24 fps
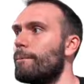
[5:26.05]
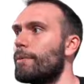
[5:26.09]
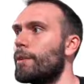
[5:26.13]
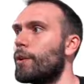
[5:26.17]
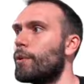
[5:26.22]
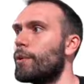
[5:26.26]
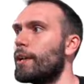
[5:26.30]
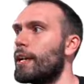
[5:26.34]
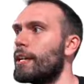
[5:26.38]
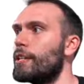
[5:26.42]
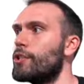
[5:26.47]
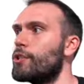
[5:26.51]

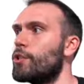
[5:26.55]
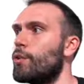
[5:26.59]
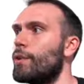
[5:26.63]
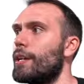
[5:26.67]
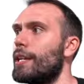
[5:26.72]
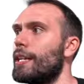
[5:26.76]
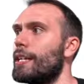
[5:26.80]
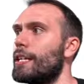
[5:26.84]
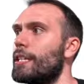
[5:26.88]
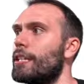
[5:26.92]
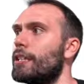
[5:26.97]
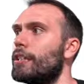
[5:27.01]
Okay, so
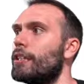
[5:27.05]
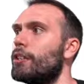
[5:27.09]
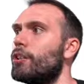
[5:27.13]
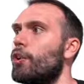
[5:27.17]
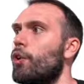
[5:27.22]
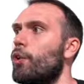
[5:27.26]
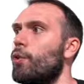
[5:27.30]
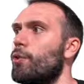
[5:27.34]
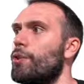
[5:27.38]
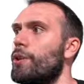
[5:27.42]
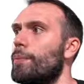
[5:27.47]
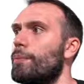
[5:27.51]
it can
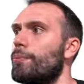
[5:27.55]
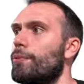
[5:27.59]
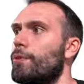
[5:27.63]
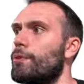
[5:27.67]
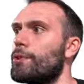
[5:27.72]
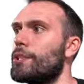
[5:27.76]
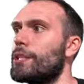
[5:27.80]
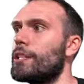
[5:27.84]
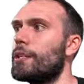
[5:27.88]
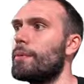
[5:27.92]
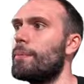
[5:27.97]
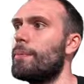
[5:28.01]
load the
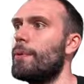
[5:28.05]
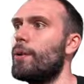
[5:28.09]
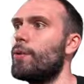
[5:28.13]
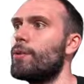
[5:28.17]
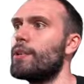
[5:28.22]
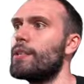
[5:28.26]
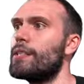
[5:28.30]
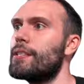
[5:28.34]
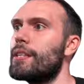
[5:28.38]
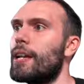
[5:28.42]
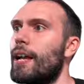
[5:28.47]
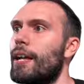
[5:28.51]
protein
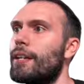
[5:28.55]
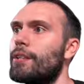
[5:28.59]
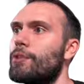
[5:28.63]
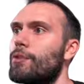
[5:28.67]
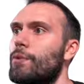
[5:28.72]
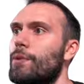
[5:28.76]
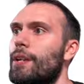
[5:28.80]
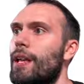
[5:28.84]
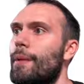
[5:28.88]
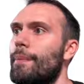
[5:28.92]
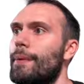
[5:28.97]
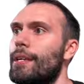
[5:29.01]
components onto
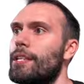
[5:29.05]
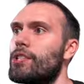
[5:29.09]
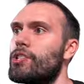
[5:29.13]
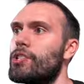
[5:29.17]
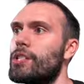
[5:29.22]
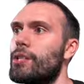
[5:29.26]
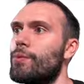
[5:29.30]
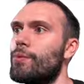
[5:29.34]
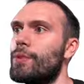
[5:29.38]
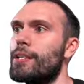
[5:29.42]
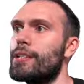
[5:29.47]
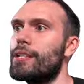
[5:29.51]
an
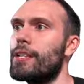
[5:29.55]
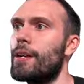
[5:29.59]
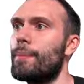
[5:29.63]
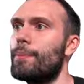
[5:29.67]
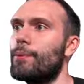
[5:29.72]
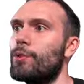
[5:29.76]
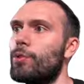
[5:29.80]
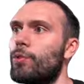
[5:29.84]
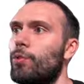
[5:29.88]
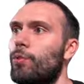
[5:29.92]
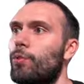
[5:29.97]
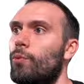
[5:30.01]
MHC
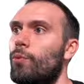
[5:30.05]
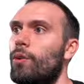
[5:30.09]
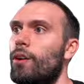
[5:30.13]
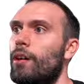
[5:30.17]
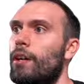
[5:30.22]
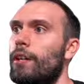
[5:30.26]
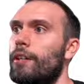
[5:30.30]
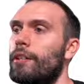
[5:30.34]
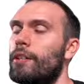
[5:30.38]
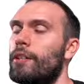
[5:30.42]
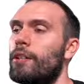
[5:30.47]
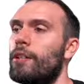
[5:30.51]
receptor
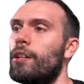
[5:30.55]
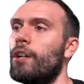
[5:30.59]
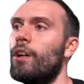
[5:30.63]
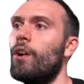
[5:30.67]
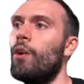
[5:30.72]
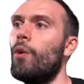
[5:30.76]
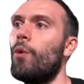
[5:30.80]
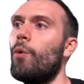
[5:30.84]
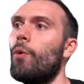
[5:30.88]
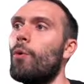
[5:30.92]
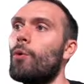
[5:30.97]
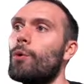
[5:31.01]
1
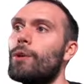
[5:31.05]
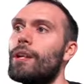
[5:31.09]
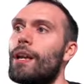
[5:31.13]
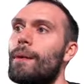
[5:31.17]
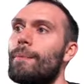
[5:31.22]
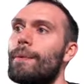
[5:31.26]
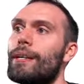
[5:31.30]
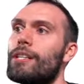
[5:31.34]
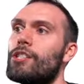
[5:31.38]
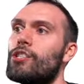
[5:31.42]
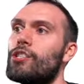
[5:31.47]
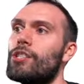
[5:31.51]
or an
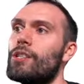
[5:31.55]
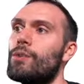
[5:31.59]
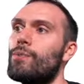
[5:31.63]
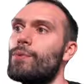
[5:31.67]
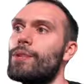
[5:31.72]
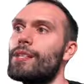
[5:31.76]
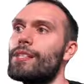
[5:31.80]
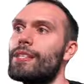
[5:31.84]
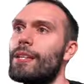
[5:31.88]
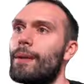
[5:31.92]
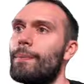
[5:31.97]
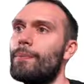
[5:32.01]
MHC
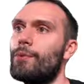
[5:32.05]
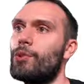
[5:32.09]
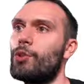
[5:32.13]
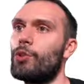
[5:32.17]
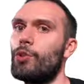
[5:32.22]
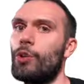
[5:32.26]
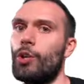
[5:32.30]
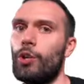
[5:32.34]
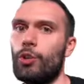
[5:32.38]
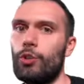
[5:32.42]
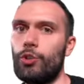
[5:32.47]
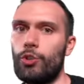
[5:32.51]

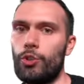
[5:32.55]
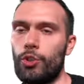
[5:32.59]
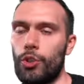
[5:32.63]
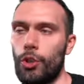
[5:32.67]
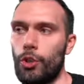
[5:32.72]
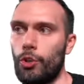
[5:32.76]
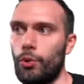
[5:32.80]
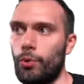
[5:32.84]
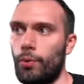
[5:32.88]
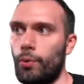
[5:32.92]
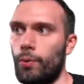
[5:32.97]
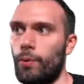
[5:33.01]
receptor
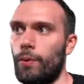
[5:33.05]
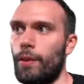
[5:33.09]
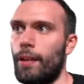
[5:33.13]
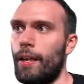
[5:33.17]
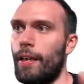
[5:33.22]
2.